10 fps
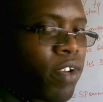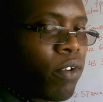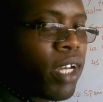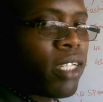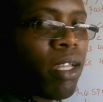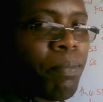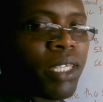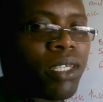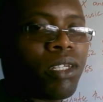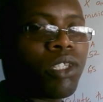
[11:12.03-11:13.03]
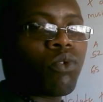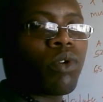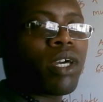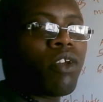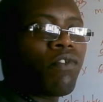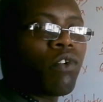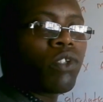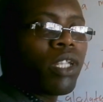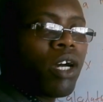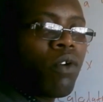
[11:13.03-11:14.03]
that summation d squared, of course
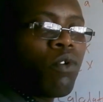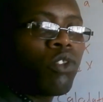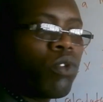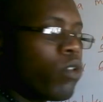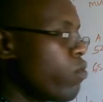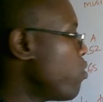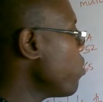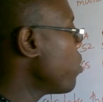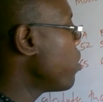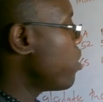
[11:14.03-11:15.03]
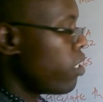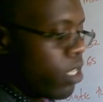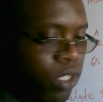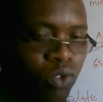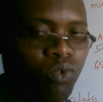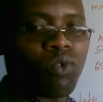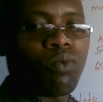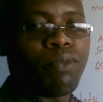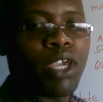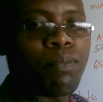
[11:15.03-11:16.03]
now what we do is to
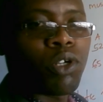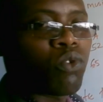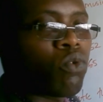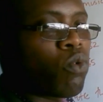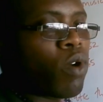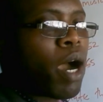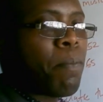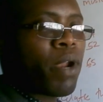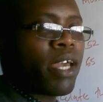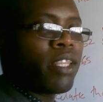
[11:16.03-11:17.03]
be able to apply the